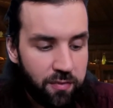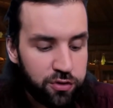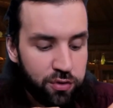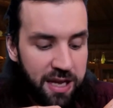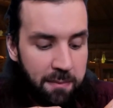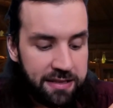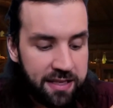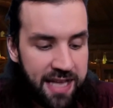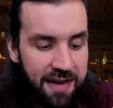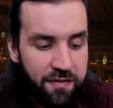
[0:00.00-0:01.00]
So he
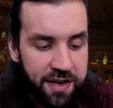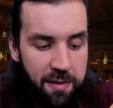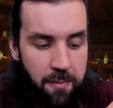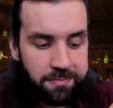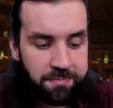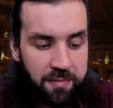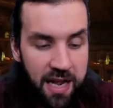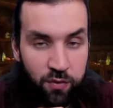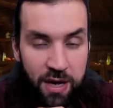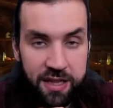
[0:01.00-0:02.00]
abandoned everything
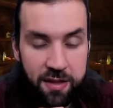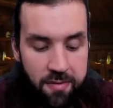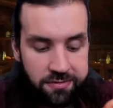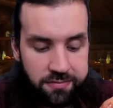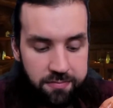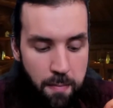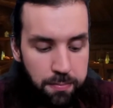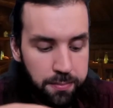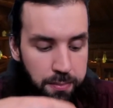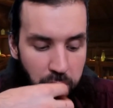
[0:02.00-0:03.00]
and went
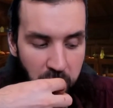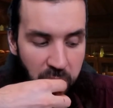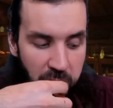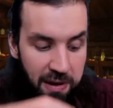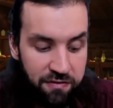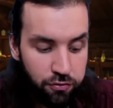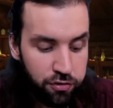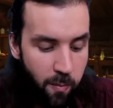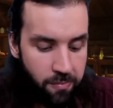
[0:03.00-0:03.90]
by foot.